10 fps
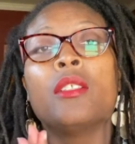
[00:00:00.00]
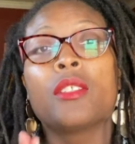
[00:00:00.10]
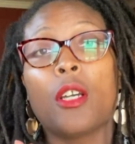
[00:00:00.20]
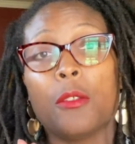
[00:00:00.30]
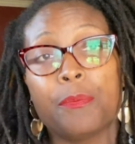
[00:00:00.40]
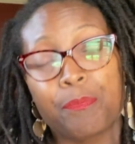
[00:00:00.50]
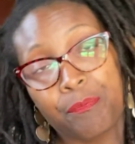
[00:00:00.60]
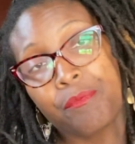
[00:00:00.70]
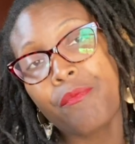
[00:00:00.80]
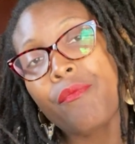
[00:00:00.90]
So
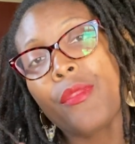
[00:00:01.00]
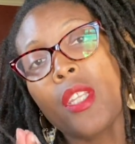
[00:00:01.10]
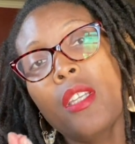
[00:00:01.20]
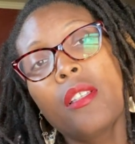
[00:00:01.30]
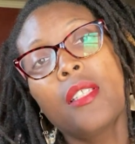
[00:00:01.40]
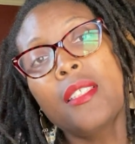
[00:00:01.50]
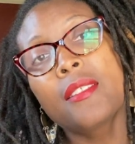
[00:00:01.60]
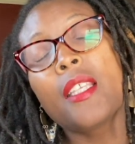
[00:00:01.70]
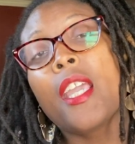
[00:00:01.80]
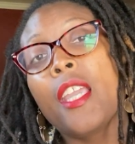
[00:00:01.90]
let's
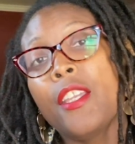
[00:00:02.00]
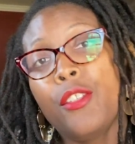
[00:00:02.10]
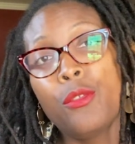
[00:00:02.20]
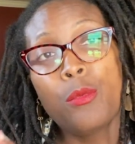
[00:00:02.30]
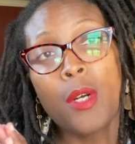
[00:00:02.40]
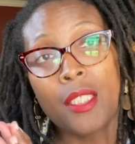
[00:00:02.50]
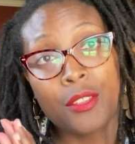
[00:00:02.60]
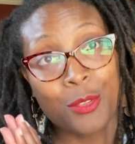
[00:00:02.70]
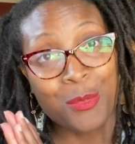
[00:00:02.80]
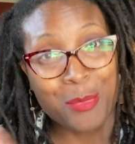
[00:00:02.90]
say you want
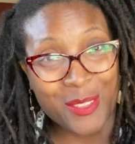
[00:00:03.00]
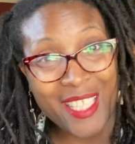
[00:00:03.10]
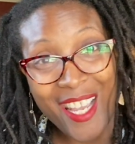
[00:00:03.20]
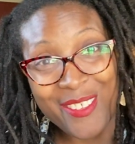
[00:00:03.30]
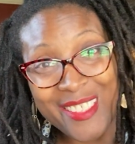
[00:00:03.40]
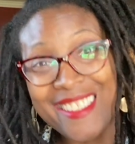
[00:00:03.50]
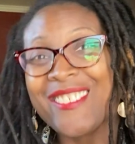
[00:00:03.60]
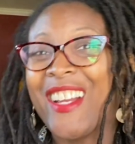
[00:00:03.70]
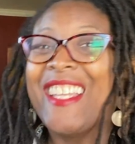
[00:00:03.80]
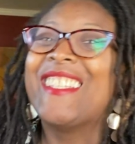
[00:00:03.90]
to build a house,
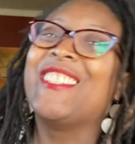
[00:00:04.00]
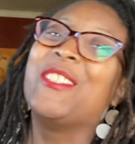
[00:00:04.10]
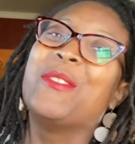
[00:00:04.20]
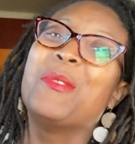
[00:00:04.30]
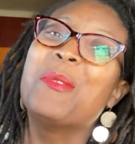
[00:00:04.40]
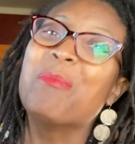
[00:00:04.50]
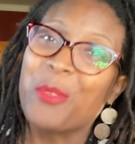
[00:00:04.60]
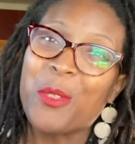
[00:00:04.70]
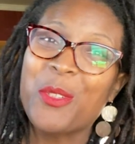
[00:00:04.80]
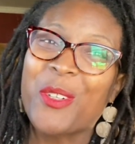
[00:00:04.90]
right? You
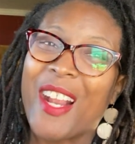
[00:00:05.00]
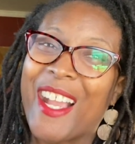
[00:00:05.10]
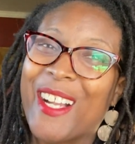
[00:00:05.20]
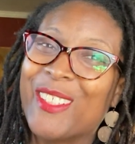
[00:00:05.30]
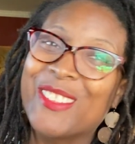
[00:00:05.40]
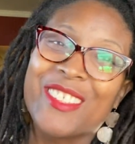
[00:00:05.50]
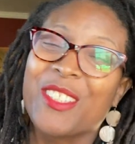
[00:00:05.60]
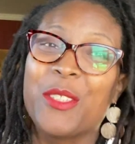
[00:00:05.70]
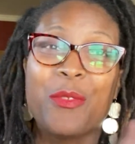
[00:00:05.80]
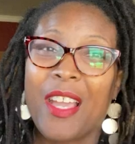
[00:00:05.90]
broke ground or
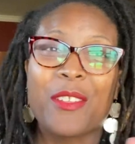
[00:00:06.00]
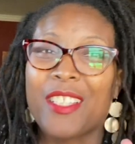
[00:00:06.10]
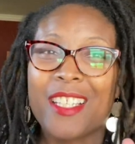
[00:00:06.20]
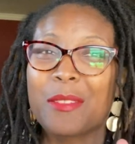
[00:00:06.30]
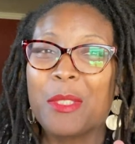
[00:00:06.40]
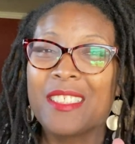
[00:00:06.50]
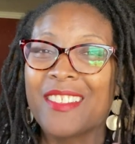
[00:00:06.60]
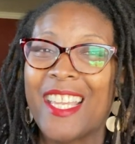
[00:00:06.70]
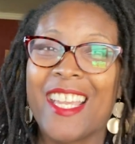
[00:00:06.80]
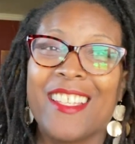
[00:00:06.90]
you found a nice piece of
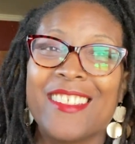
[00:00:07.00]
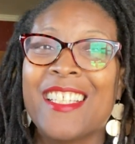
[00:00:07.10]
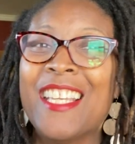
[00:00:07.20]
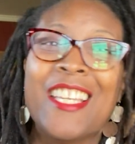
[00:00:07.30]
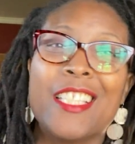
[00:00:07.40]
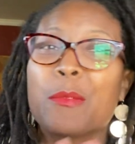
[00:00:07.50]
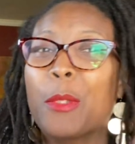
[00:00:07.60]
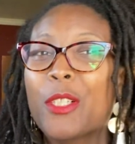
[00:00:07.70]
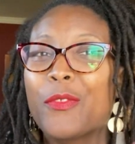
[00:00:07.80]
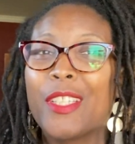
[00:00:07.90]
land. It's
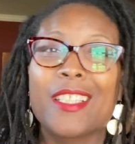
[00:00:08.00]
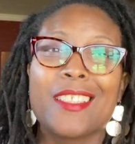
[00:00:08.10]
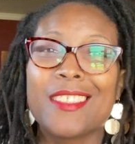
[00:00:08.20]
perfect.